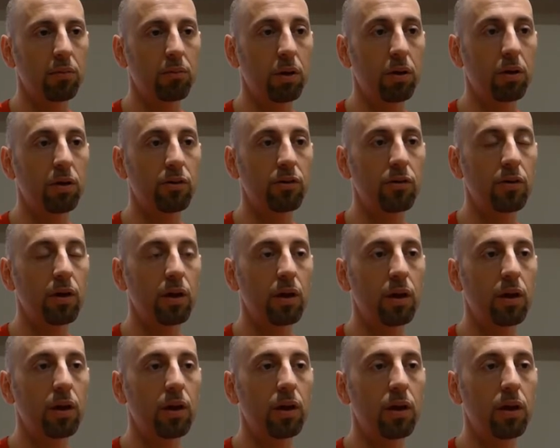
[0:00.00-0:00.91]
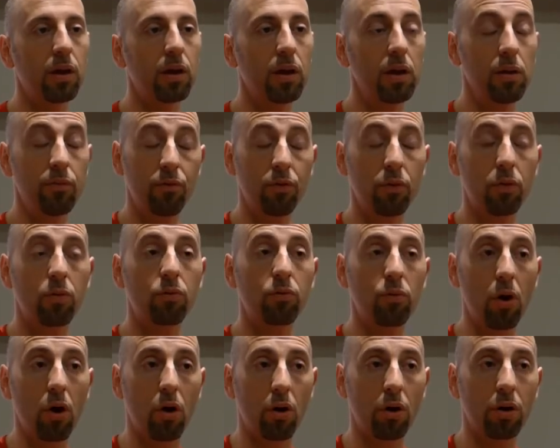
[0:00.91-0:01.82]
Because if you're
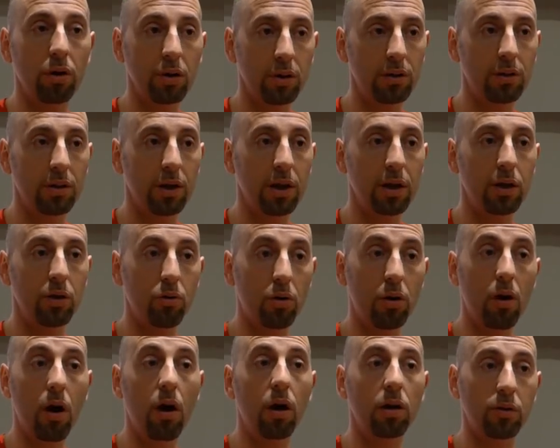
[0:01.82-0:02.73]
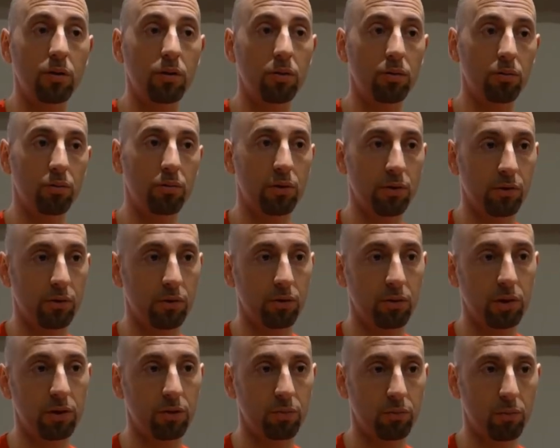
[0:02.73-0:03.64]
wrong and you can't do the
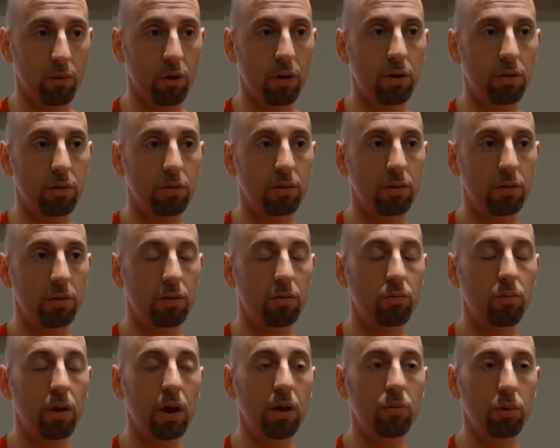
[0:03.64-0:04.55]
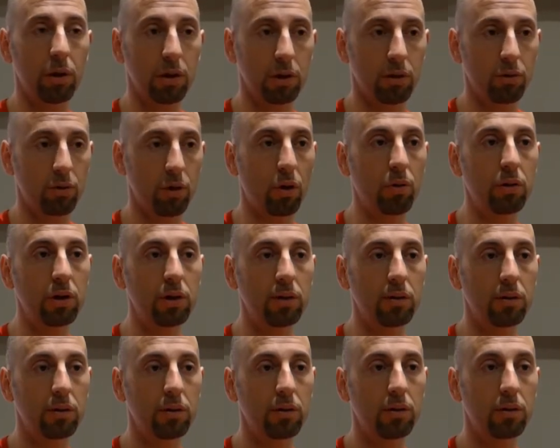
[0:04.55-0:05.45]
story tomorrow, when will you know
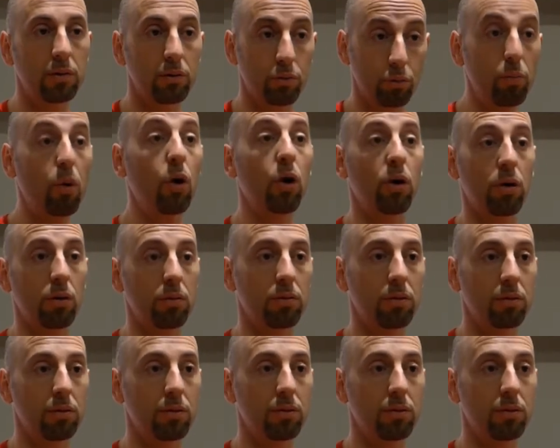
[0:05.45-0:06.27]
it? Tomorrow.